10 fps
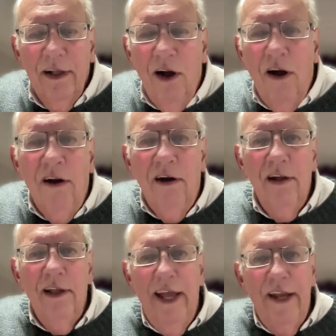car
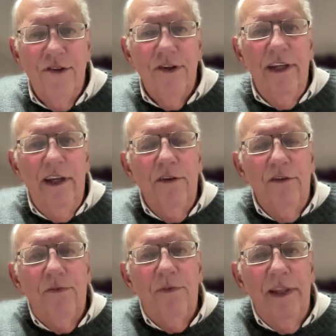engine
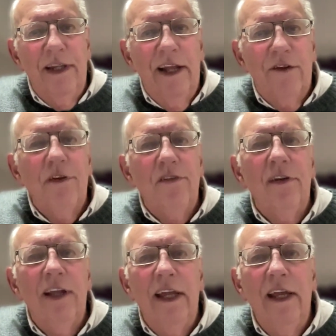use with
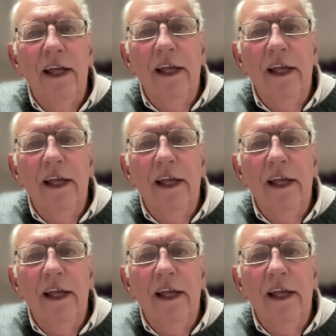electricity,